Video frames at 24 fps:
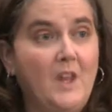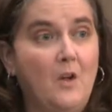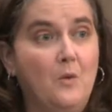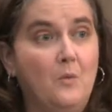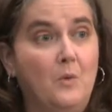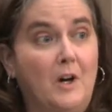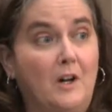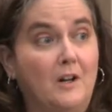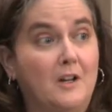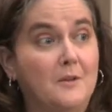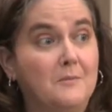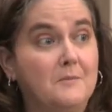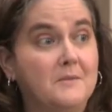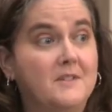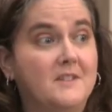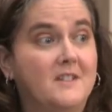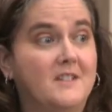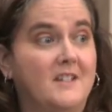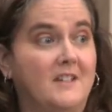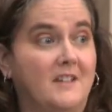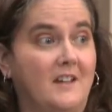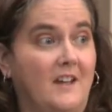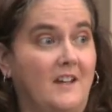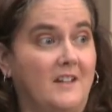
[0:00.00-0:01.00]
Welcome
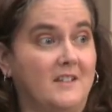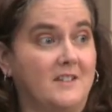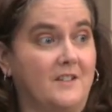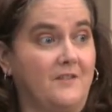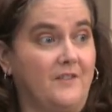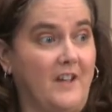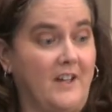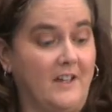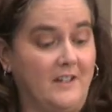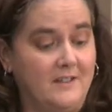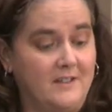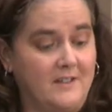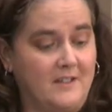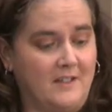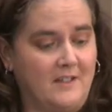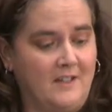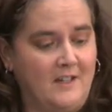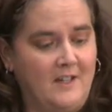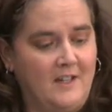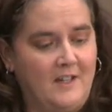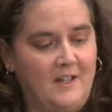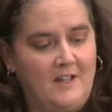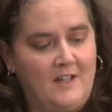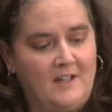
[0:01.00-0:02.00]
to today's event
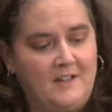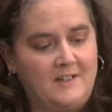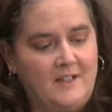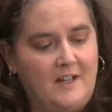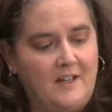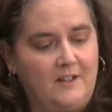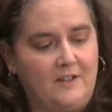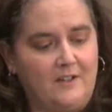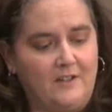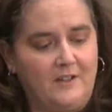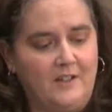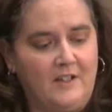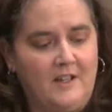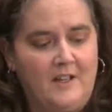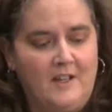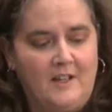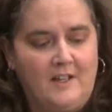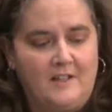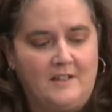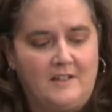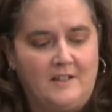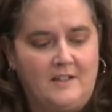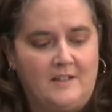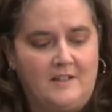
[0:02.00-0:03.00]
titled
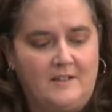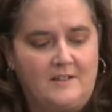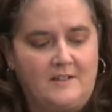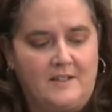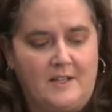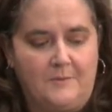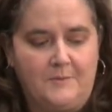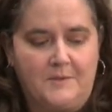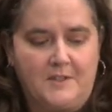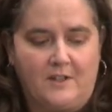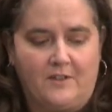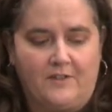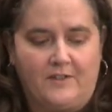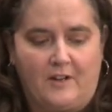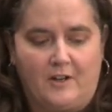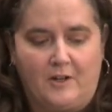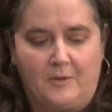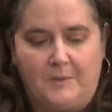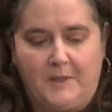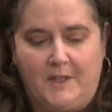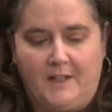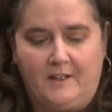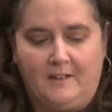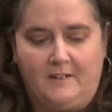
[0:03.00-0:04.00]
Stem Cell
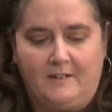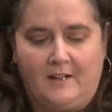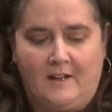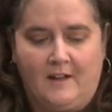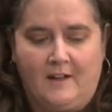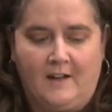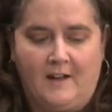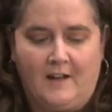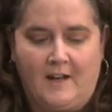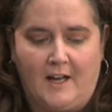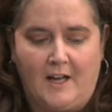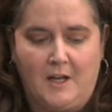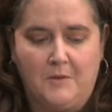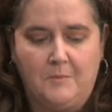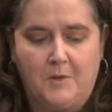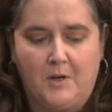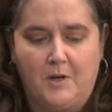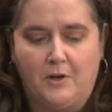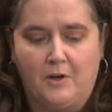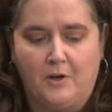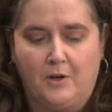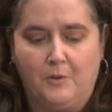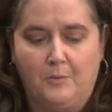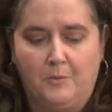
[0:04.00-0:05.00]
Therapies,
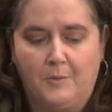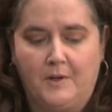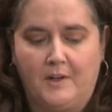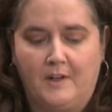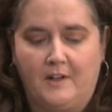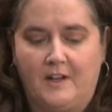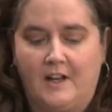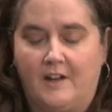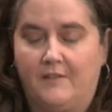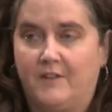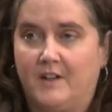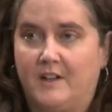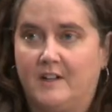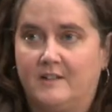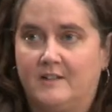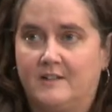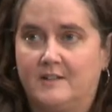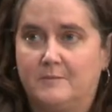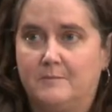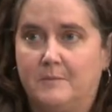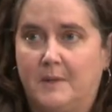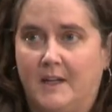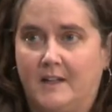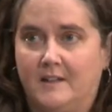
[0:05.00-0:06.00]
Hype, Hope, and
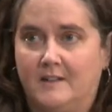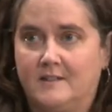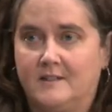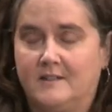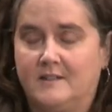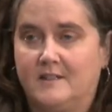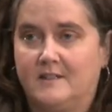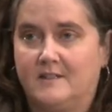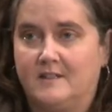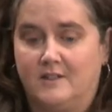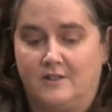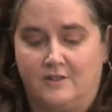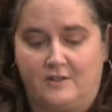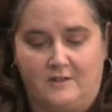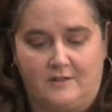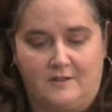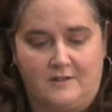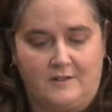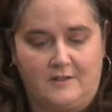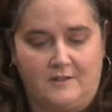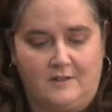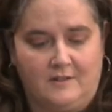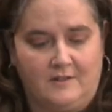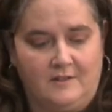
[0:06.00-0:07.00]
Evidence-Based
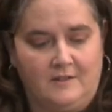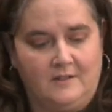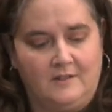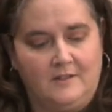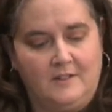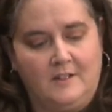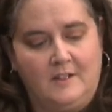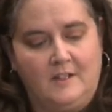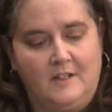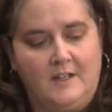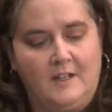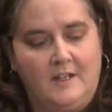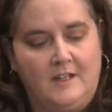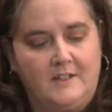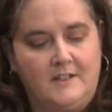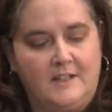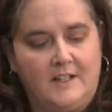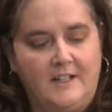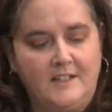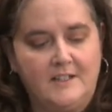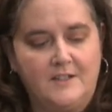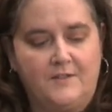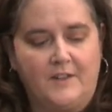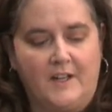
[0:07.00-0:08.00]
Decisions.
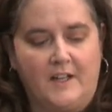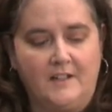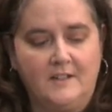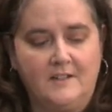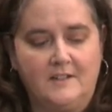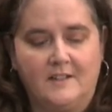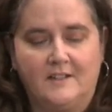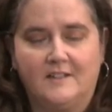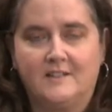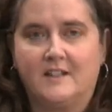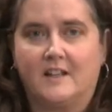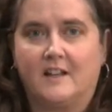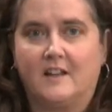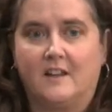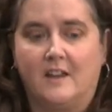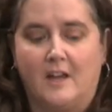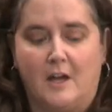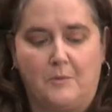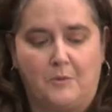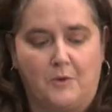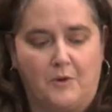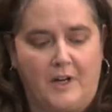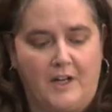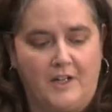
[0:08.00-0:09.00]
Today's event is a
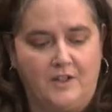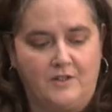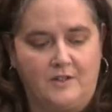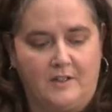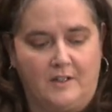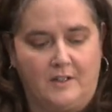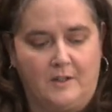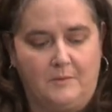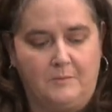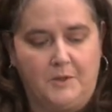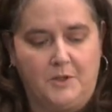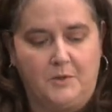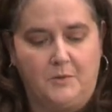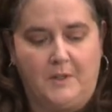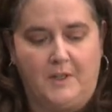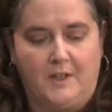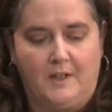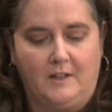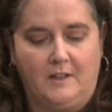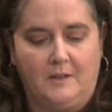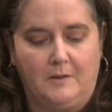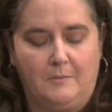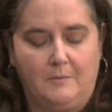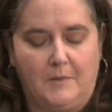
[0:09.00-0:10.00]
collaboration
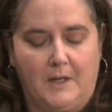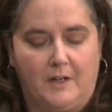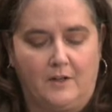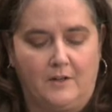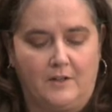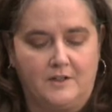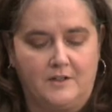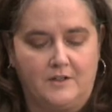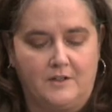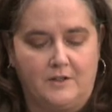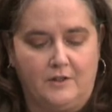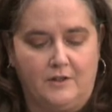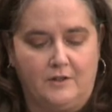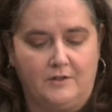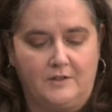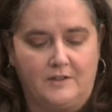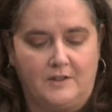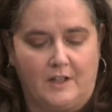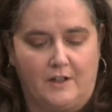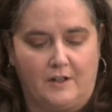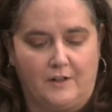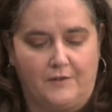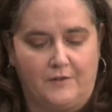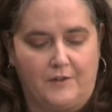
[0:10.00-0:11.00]
between Baker Institute
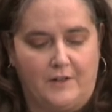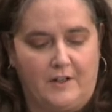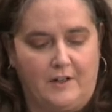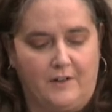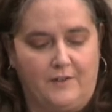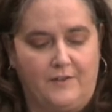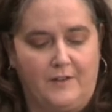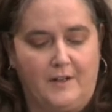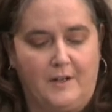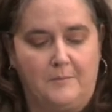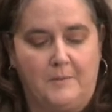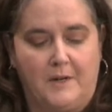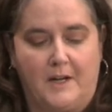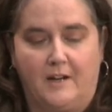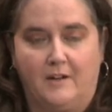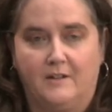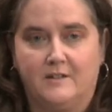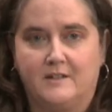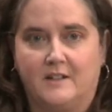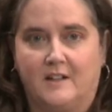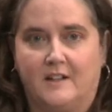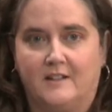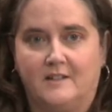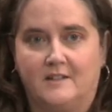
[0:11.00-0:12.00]
Center for Health and
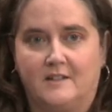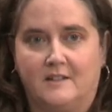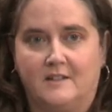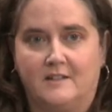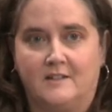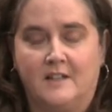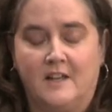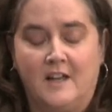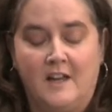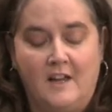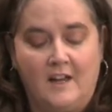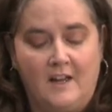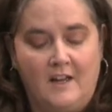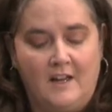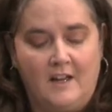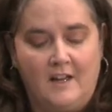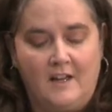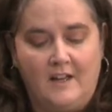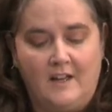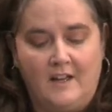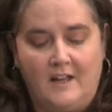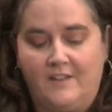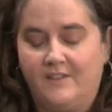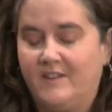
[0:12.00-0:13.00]
Biosciences
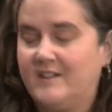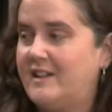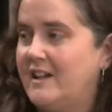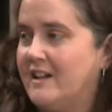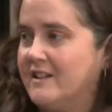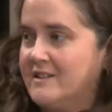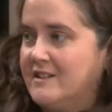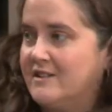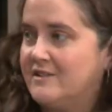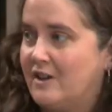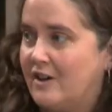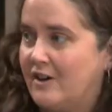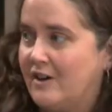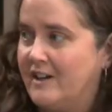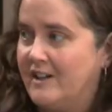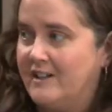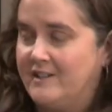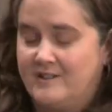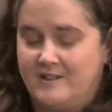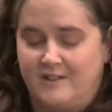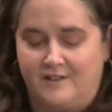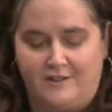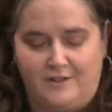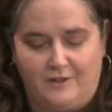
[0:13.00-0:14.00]
and the Texas Heart
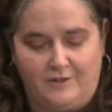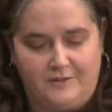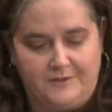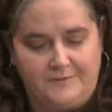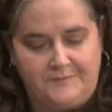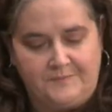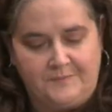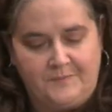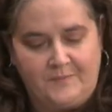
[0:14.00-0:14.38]
Institute